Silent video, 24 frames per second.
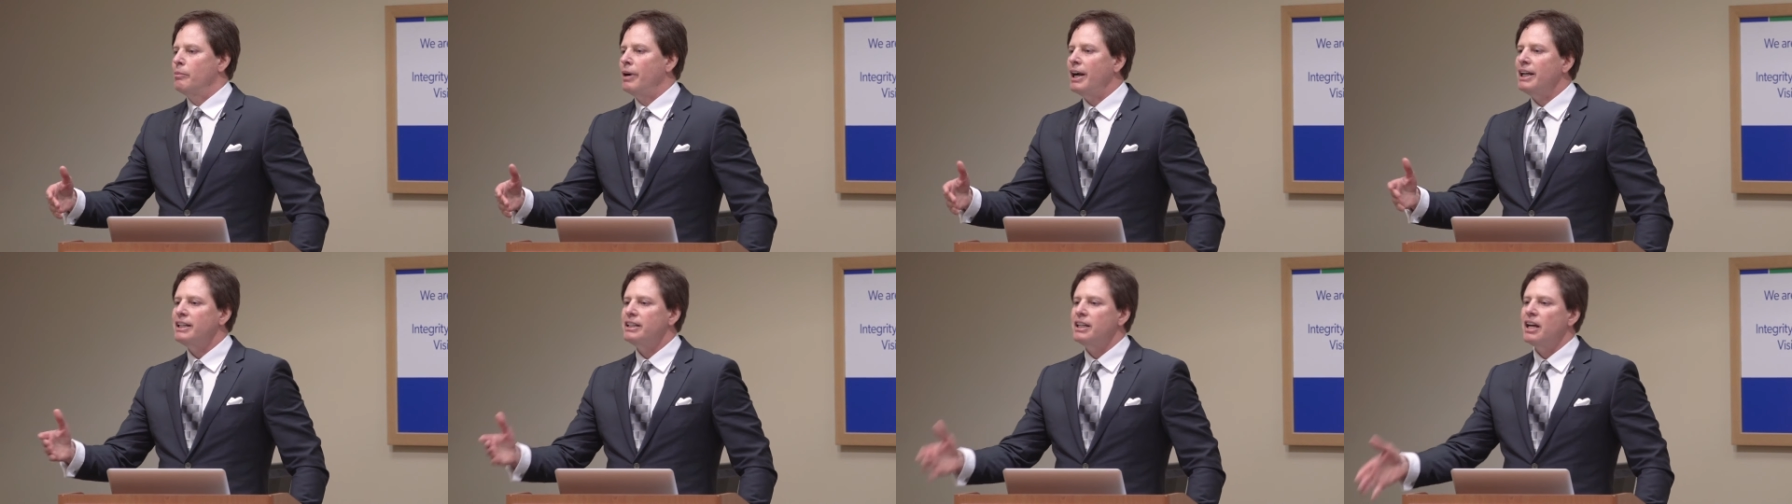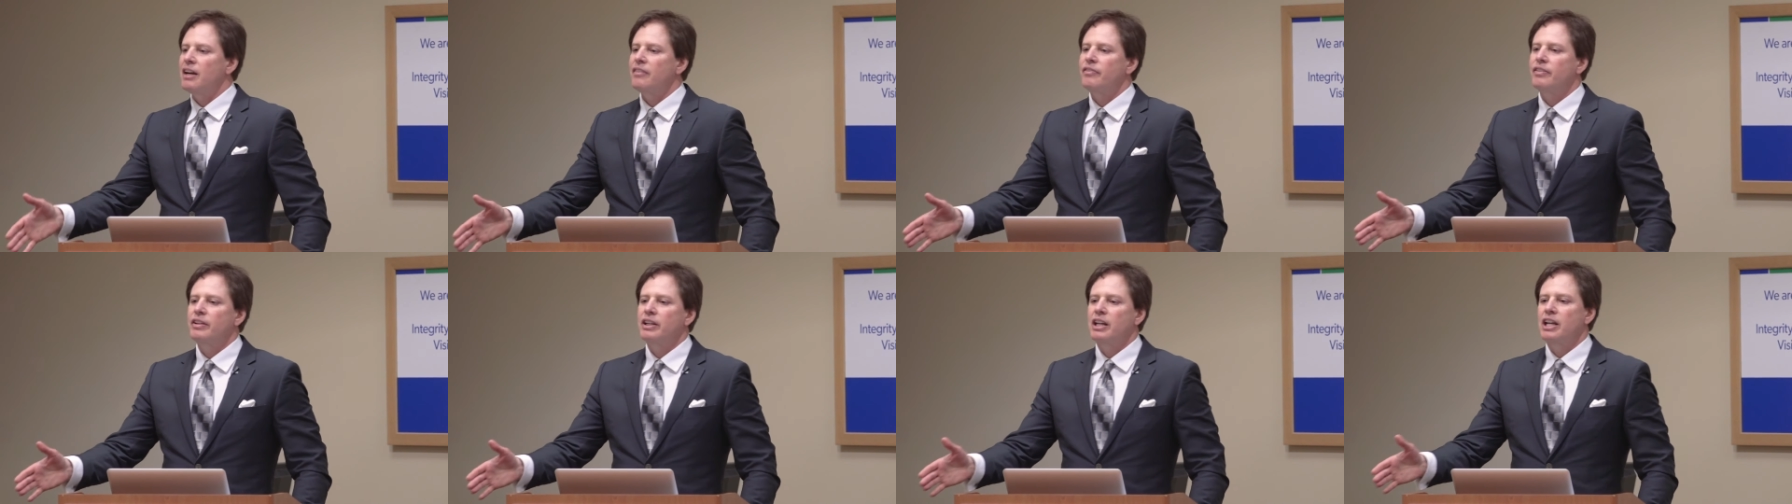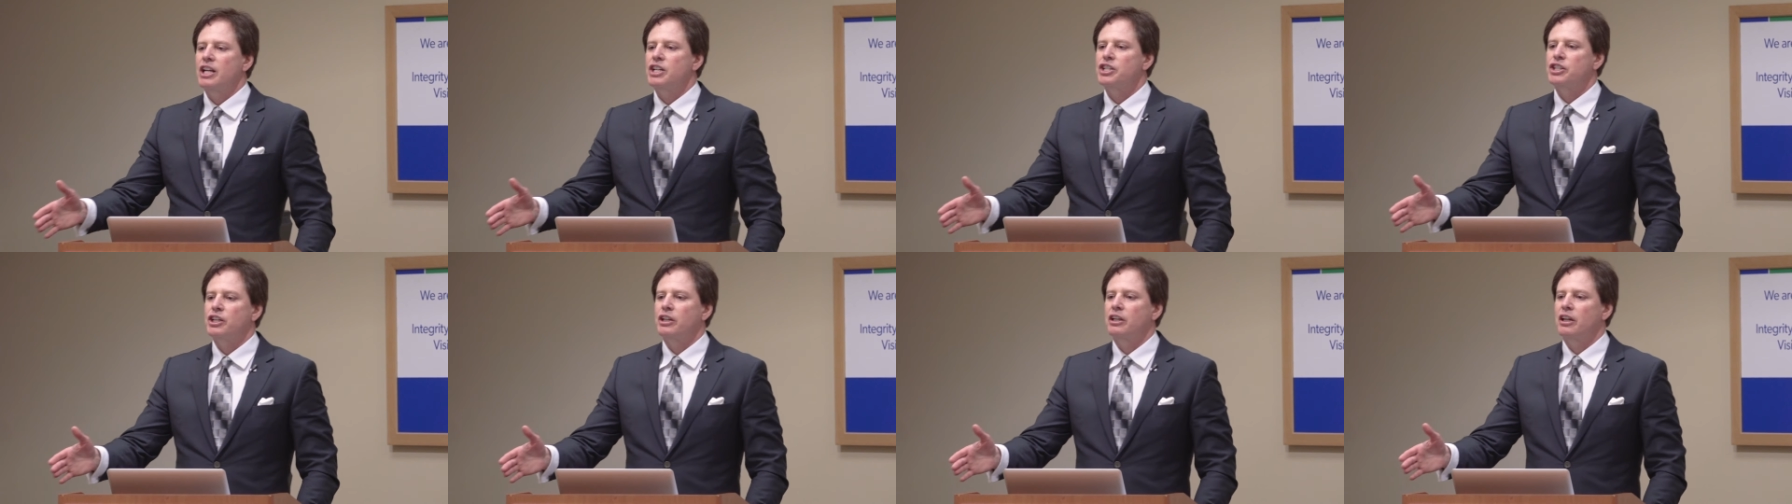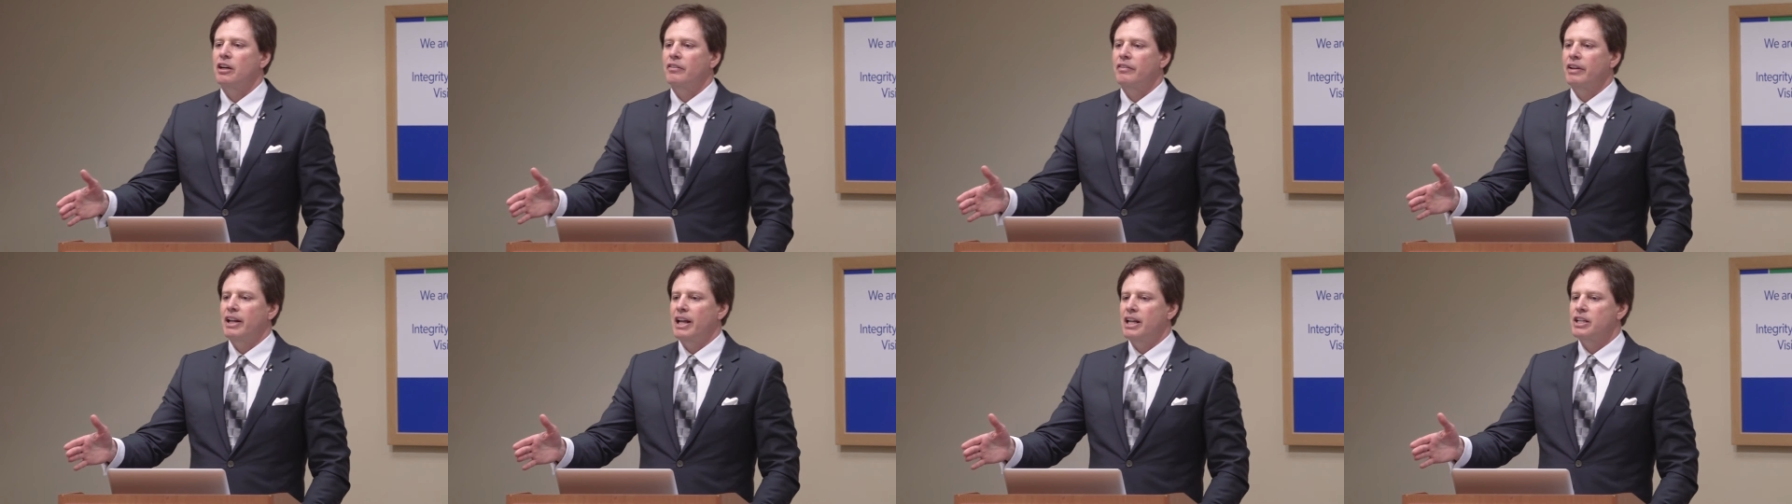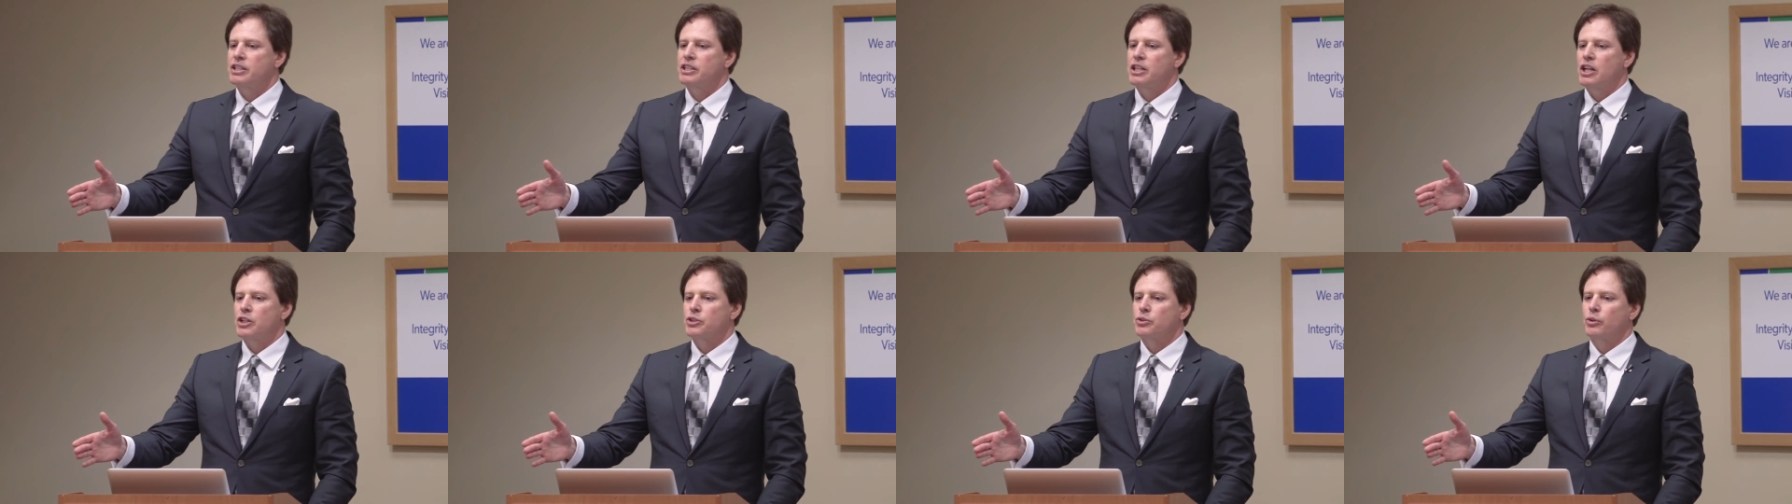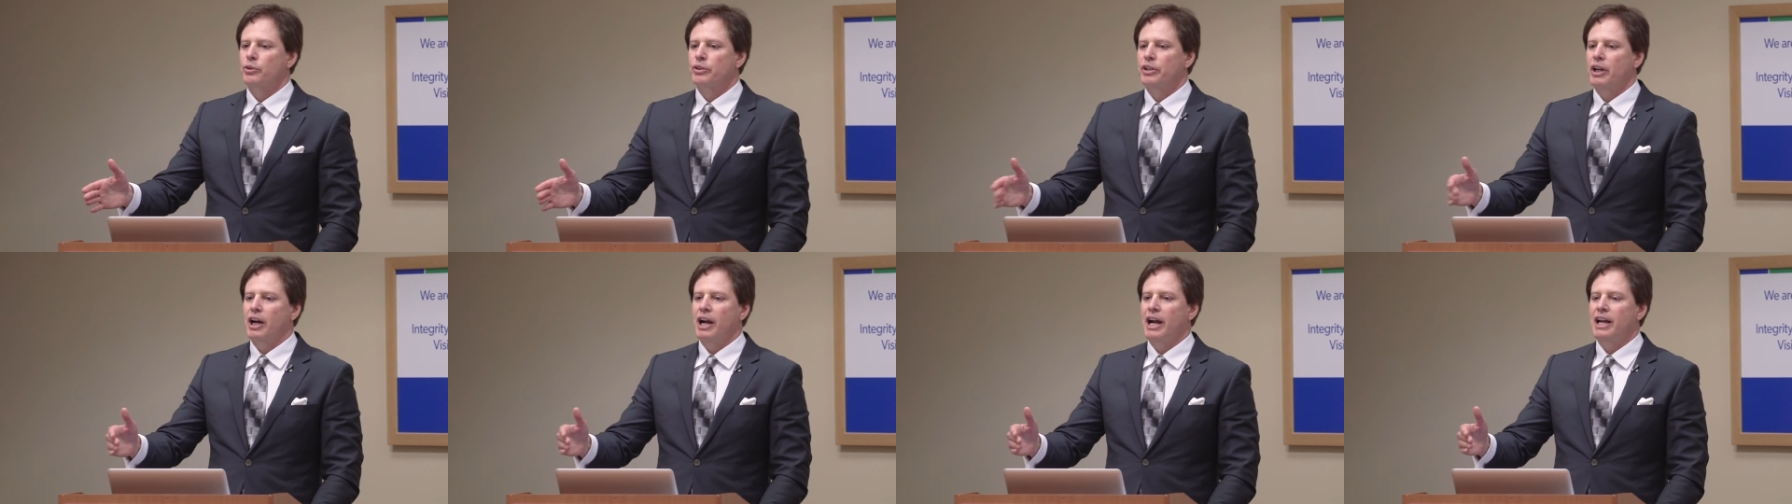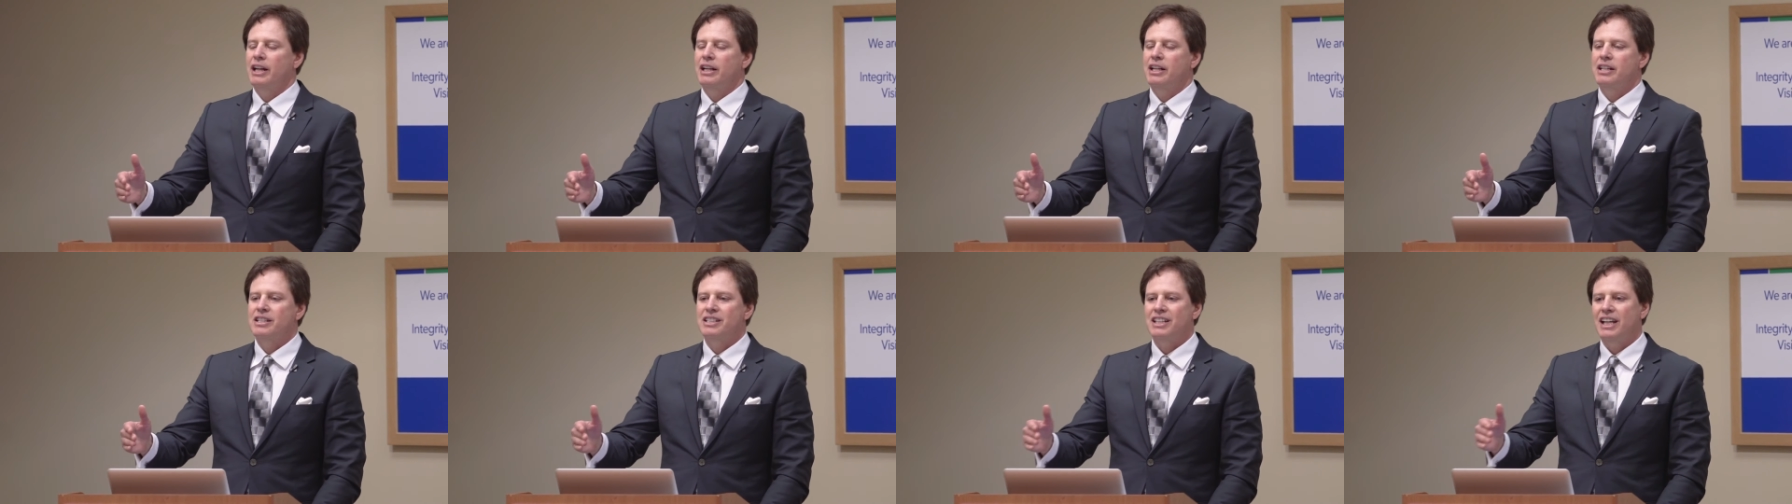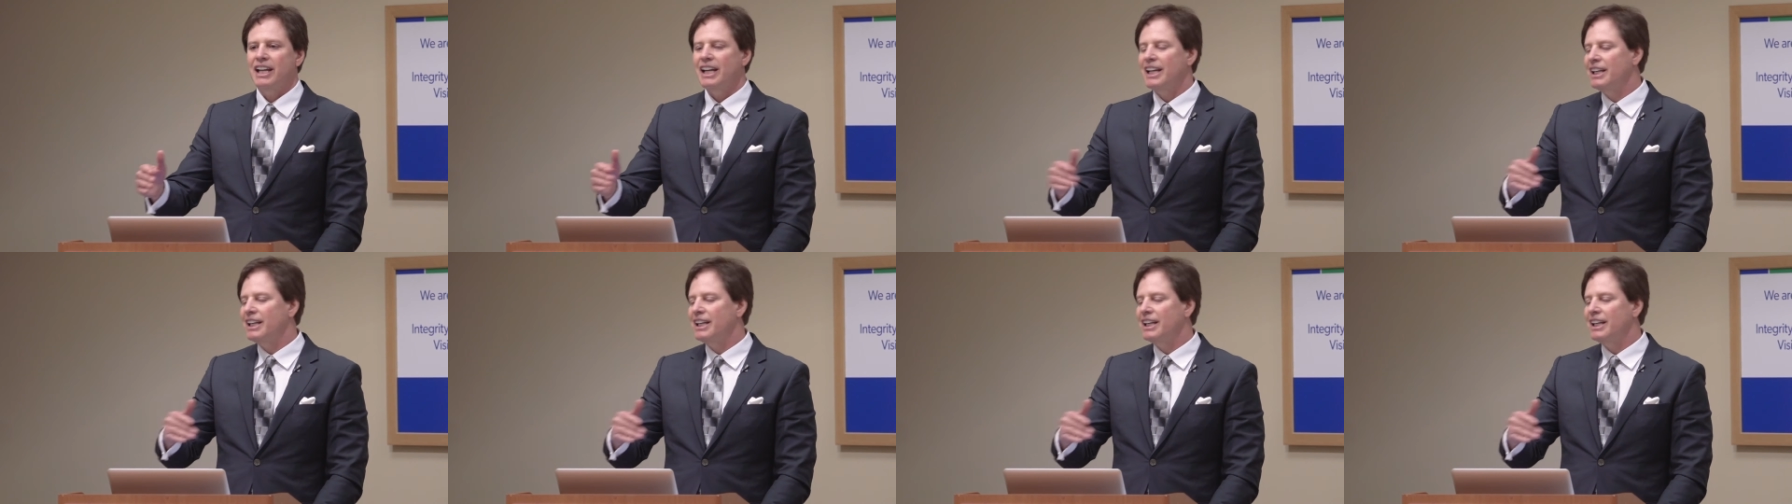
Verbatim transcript: my definition of an ancestral diet is